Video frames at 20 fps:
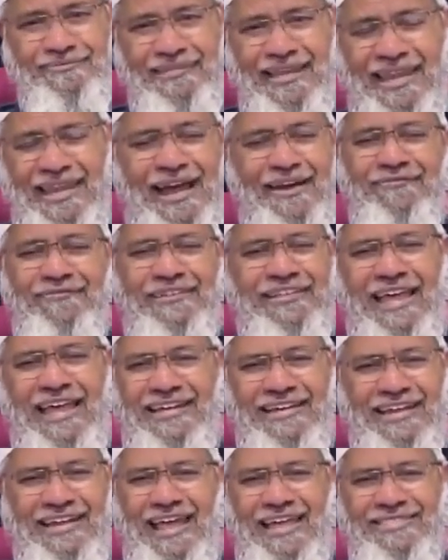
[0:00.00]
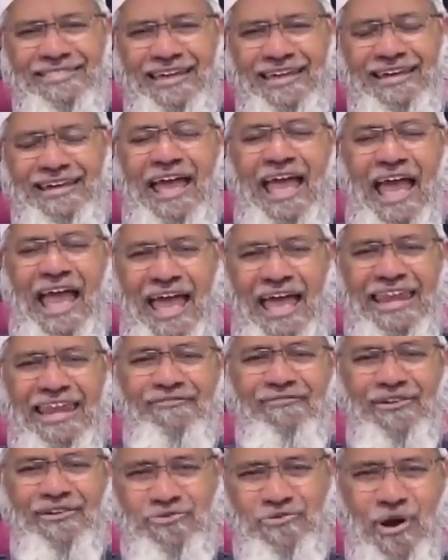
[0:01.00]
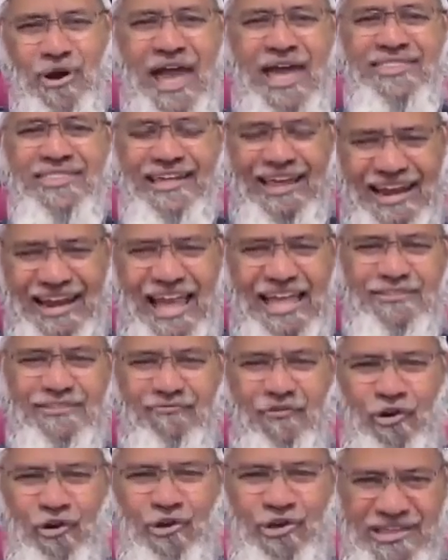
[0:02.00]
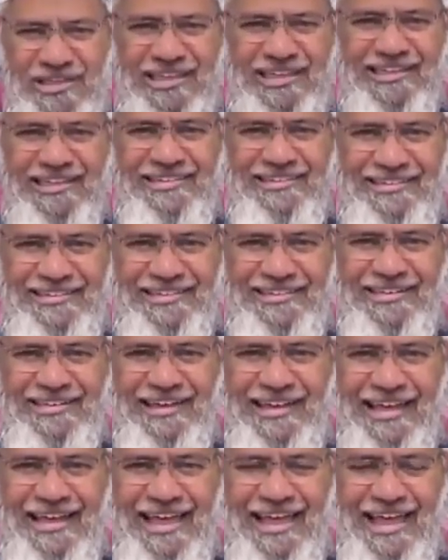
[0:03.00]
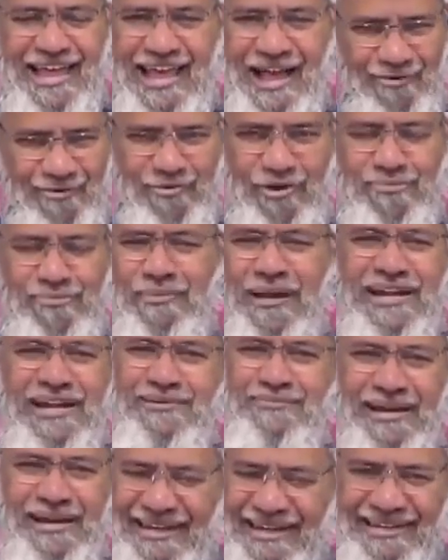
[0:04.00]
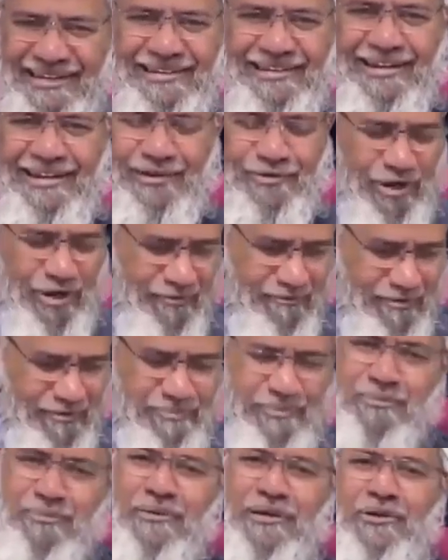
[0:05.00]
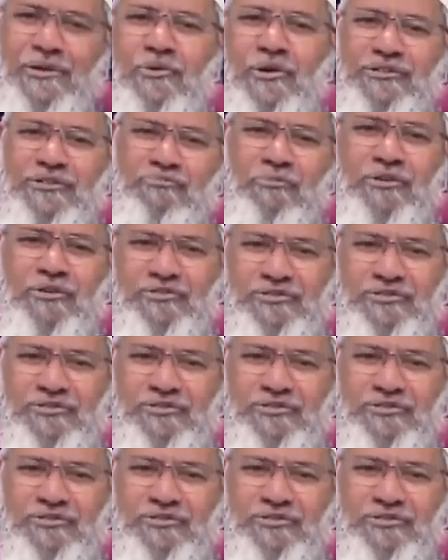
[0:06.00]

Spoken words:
And after that, I said, anyone who has a large following, I would not mind debating, not with people who are small.